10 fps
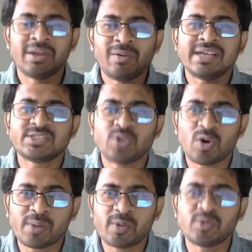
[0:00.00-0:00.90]
now let us
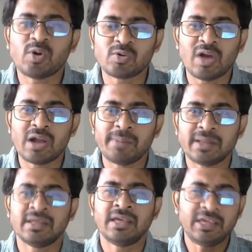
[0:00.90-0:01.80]
talk about Dr. Lal
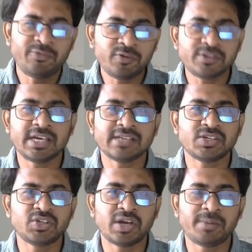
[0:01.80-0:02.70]
Path. If we check
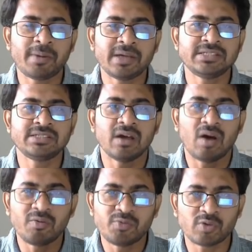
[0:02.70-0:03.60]
the share price
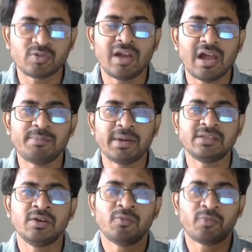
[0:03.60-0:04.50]
of Dr. Lal
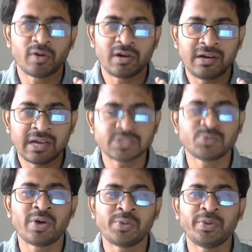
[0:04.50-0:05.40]
Path for
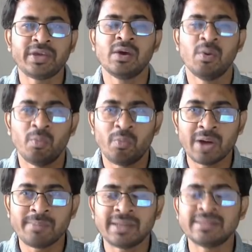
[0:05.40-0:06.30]
last 1 week,
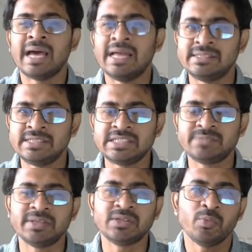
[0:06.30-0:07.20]
1 month and 6
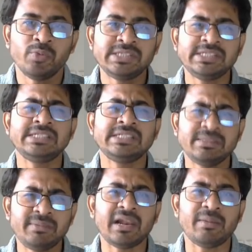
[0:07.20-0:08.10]
months, we see
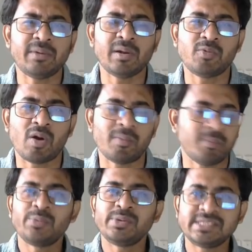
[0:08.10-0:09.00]
similar level of
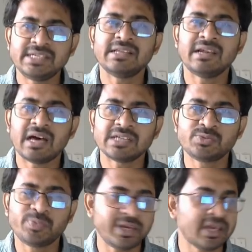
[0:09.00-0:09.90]
drop. Here we see the
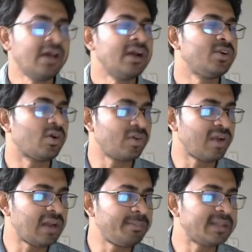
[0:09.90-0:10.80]
last week, Dr.
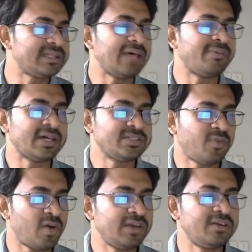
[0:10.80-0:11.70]
Lal Path lab has
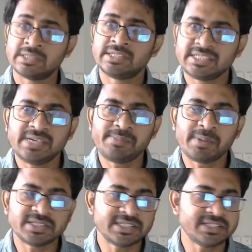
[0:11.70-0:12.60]
fallen
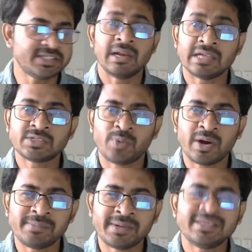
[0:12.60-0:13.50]
16%, last
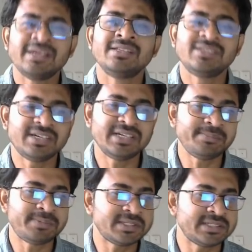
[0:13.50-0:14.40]
1 month
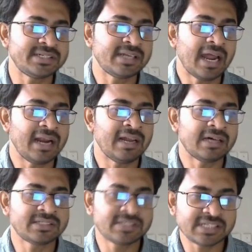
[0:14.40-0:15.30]
13%, and
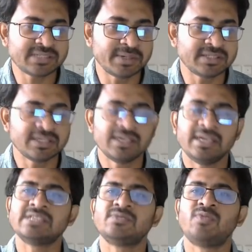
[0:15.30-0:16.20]
last 6 months
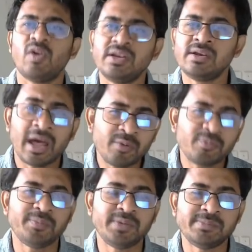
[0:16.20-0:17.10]
it has fallen
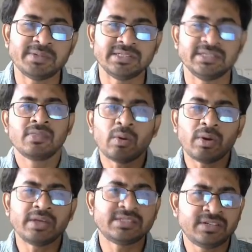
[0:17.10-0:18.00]
around 15%. Now
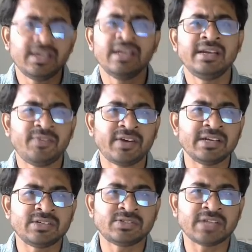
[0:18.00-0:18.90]
it is really
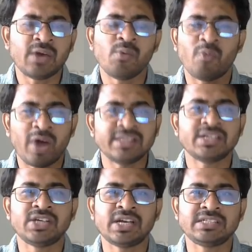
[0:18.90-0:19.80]
difficult to say why
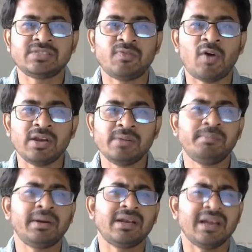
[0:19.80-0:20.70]
the share has fallen,
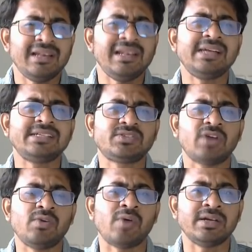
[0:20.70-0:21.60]
but let us
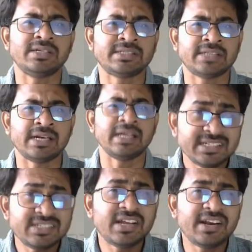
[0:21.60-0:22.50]
try to understand,
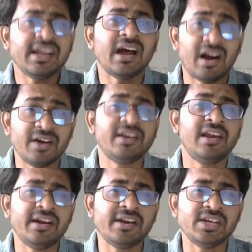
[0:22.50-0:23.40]
is there any earning
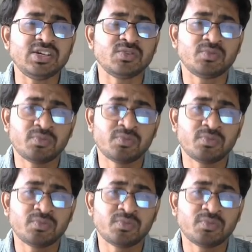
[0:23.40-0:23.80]
related issue